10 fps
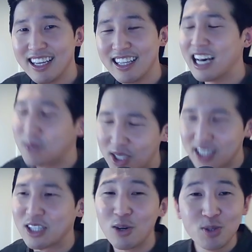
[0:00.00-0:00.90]
No, I'm just
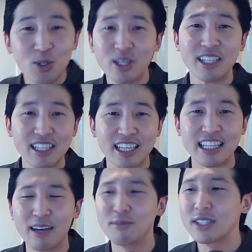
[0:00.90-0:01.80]
kidding. Don't do anything like
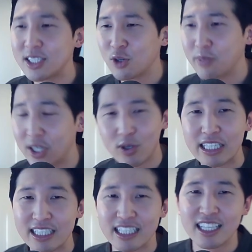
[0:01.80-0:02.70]
that. Please don't be
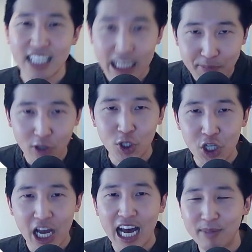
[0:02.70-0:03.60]
crazy. Keep your
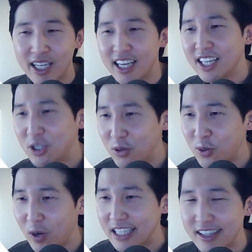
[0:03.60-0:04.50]
job, do the
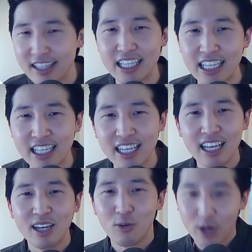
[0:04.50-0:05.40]
right thing,
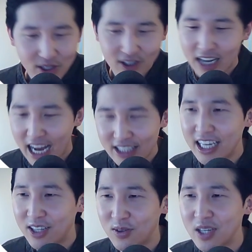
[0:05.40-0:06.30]
whether or not you
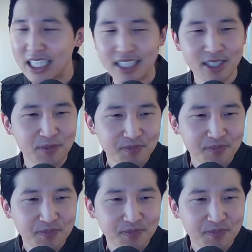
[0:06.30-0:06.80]
got a raise.